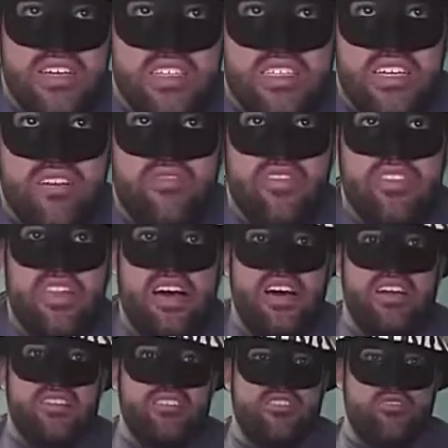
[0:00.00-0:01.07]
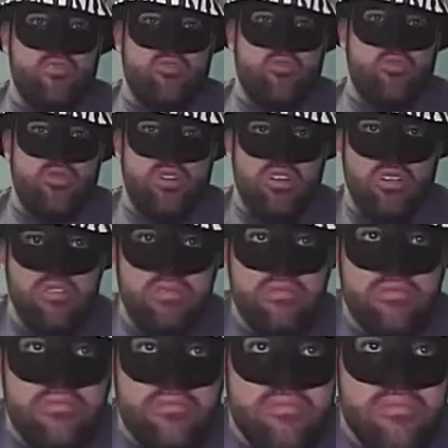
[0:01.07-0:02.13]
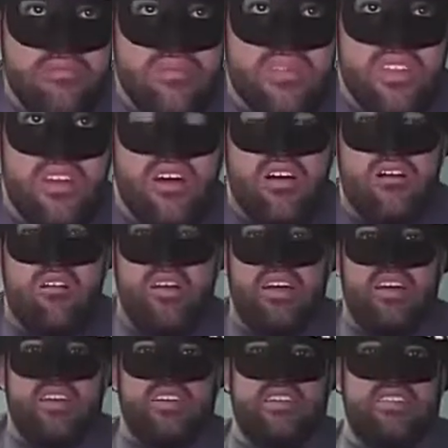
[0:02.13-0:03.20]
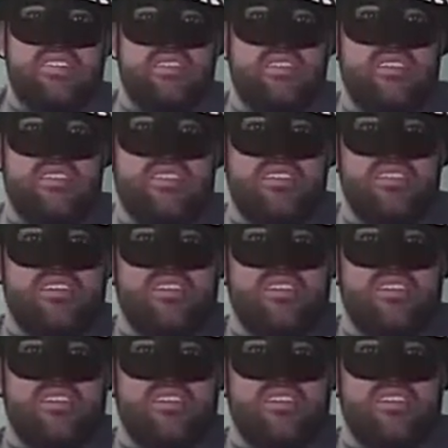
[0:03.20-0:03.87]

7901. All right, it's the